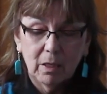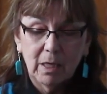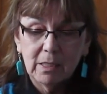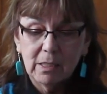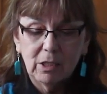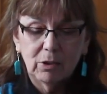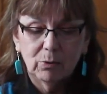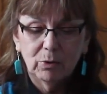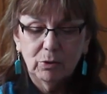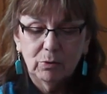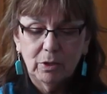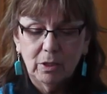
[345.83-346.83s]
ICU
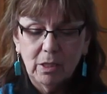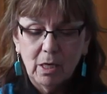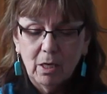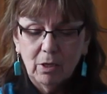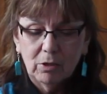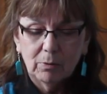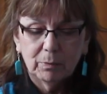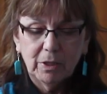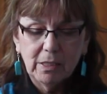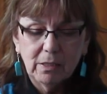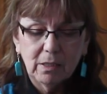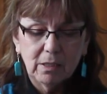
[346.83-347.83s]
unit to
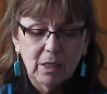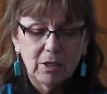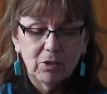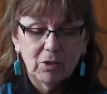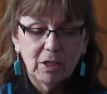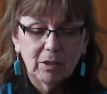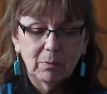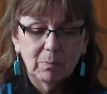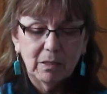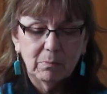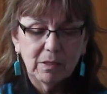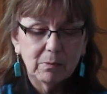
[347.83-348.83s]
place this underneath the
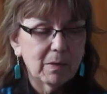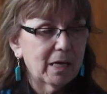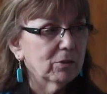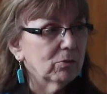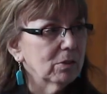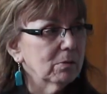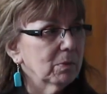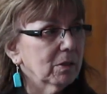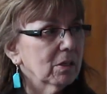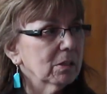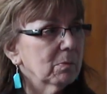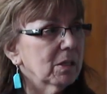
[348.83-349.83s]
baby's mattress
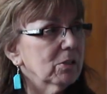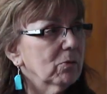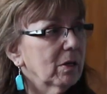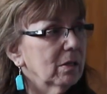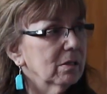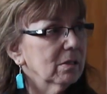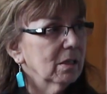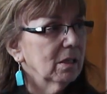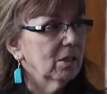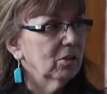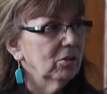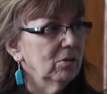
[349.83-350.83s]
because muskrat is a
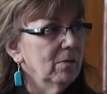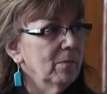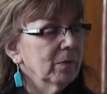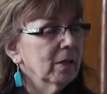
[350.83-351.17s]
healer.